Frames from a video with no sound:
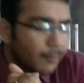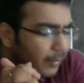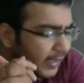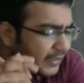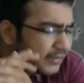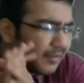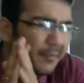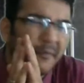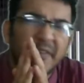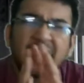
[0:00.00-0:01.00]
Please,
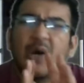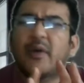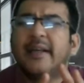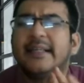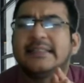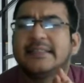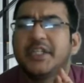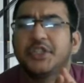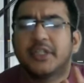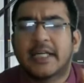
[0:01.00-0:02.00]
without any
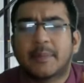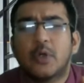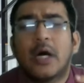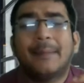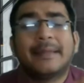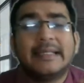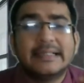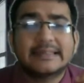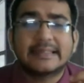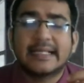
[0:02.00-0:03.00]
hesitation, let me know. I'm
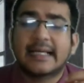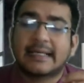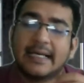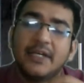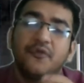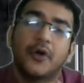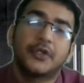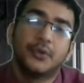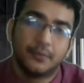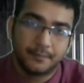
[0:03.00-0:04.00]
here sitting right for
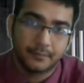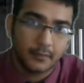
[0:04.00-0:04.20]
you.